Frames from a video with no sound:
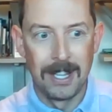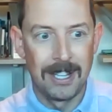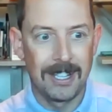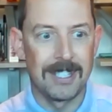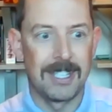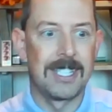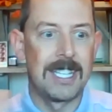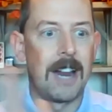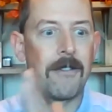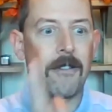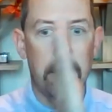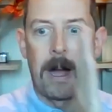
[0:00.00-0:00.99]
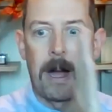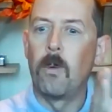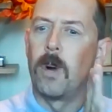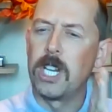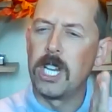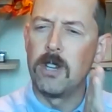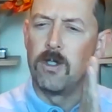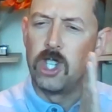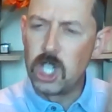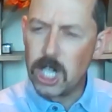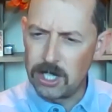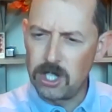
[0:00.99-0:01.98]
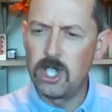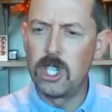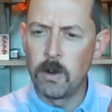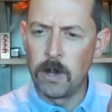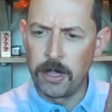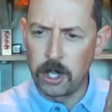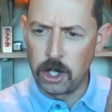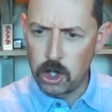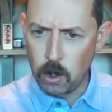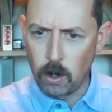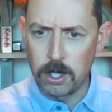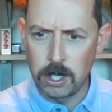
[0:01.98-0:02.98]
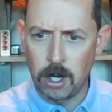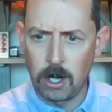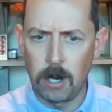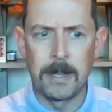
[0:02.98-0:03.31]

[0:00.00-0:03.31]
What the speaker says: Because it's never about what you just do in the short term.